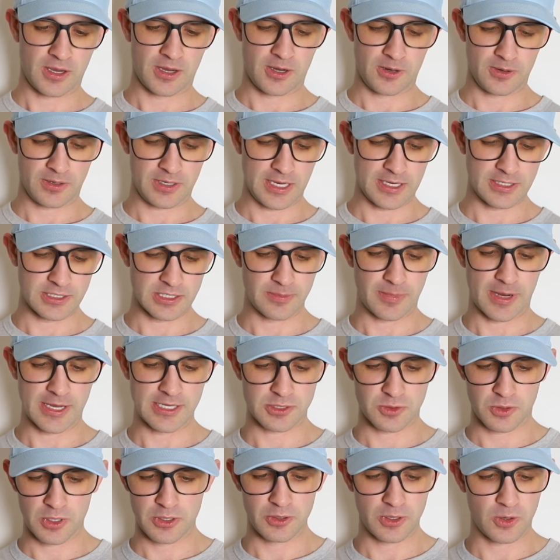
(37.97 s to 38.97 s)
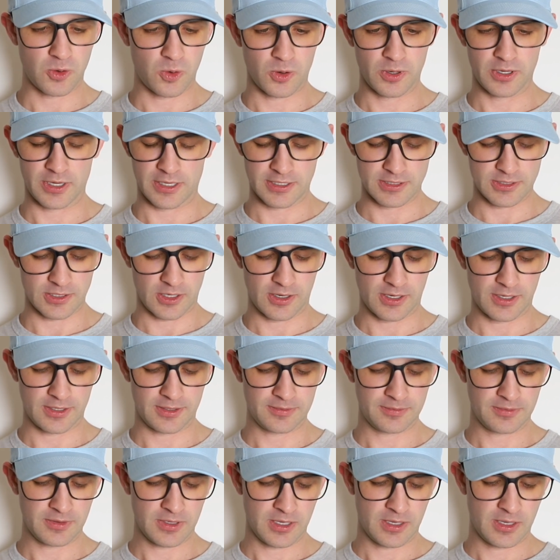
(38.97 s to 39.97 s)
Okay, so my screen record is
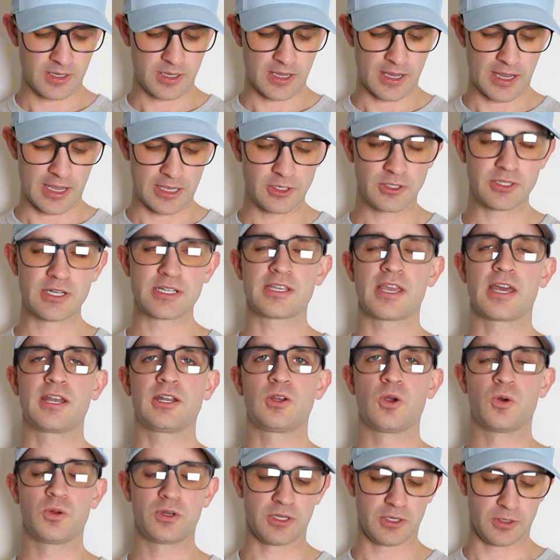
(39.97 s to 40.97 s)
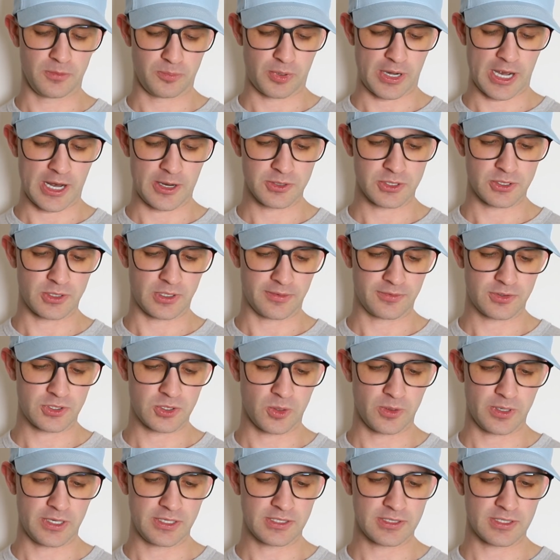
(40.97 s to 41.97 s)
on and you're just gonna go to your browser of
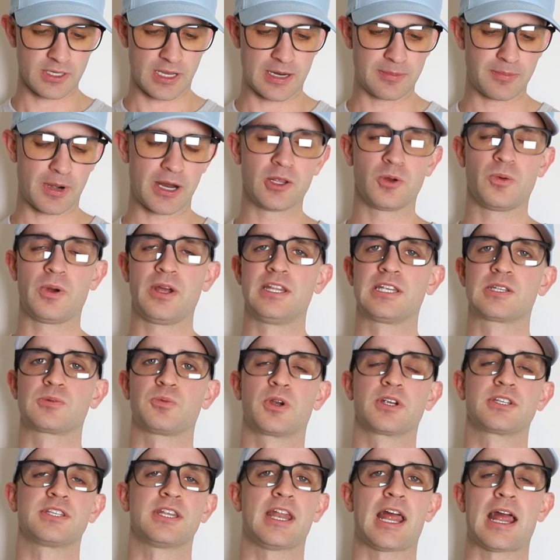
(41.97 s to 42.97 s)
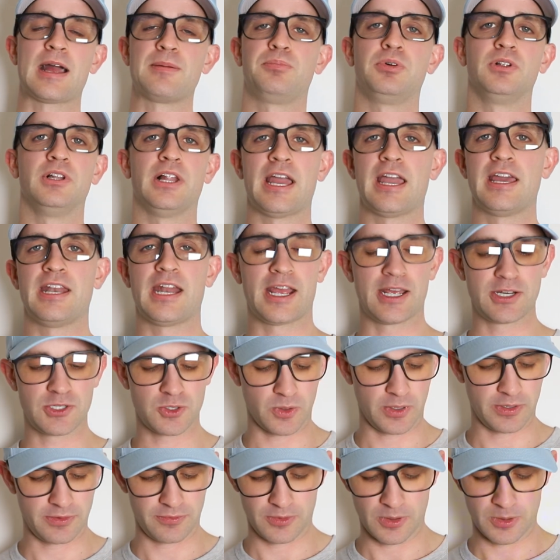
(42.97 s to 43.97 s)
choice. And by the way, this works on Apple and
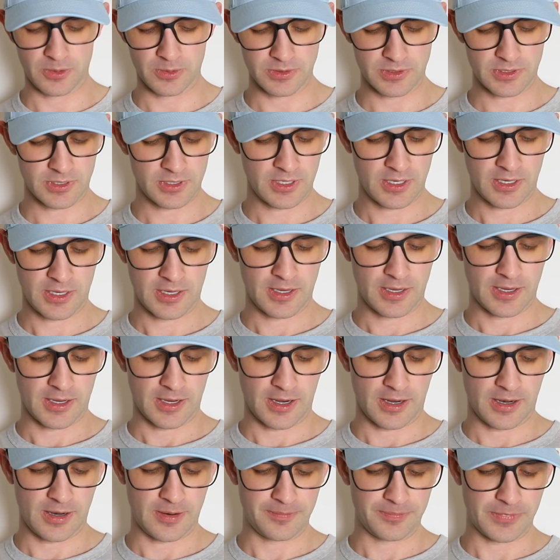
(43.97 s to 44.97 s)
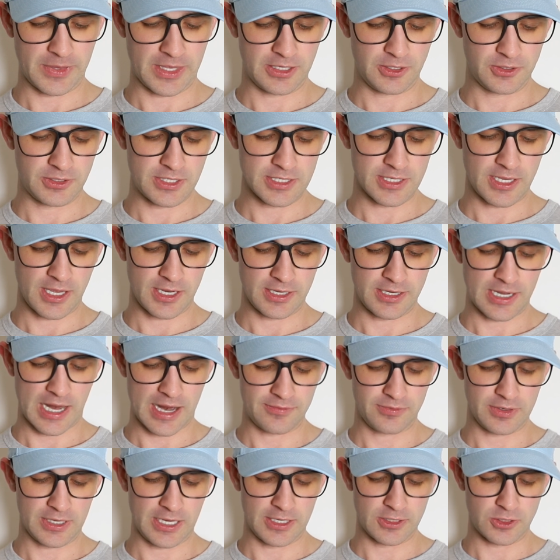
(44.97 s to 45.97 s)
Android phones. Um, and you're just gonna
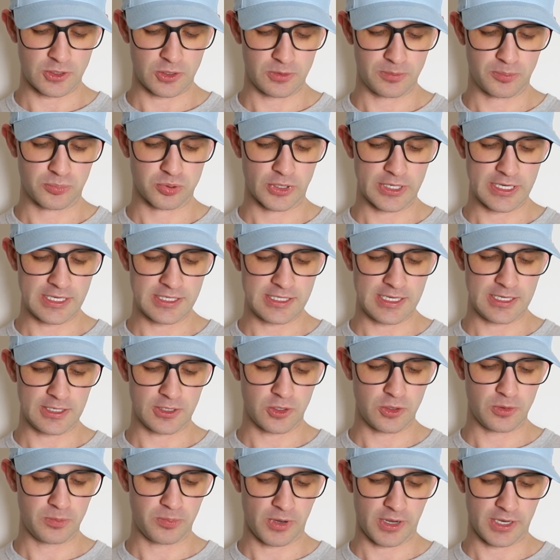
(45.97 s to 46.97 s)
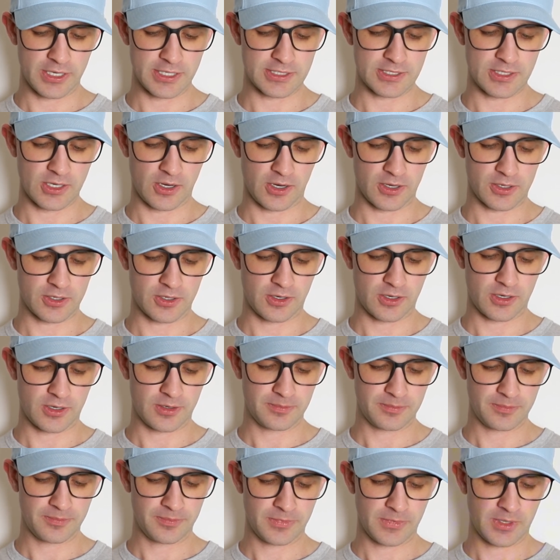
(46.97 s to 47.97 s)
navigate to
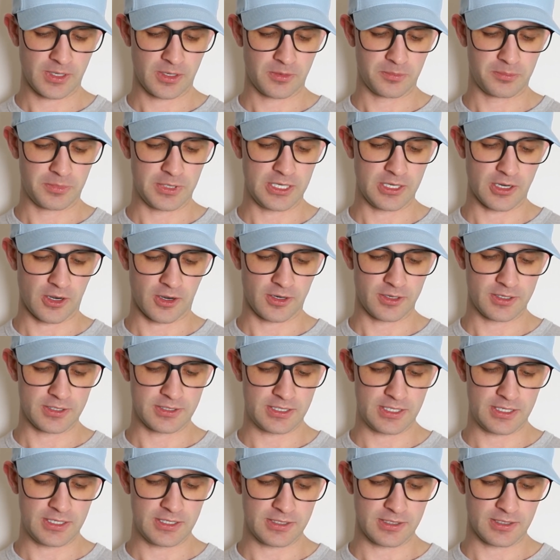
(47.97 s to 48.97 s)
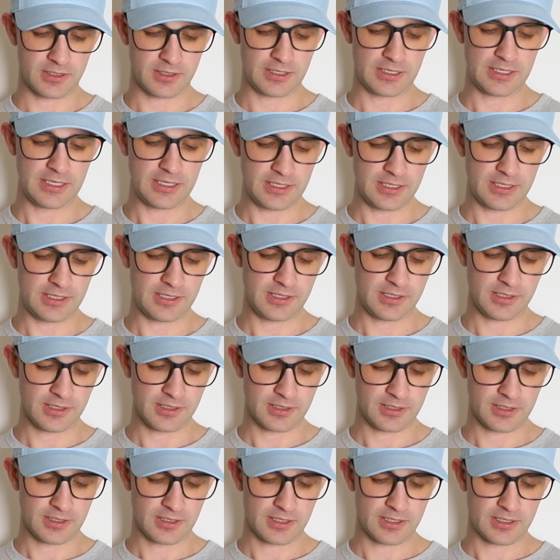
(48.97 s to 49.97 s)
breezycoupons.com,
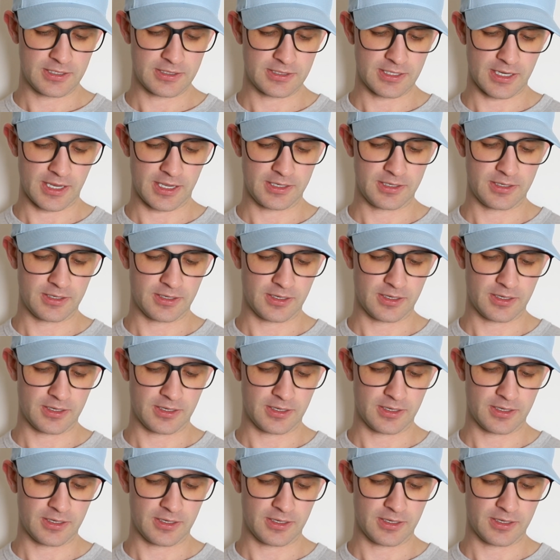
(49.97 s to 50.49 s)
B-R-Z-E-E-Z-Y, uh,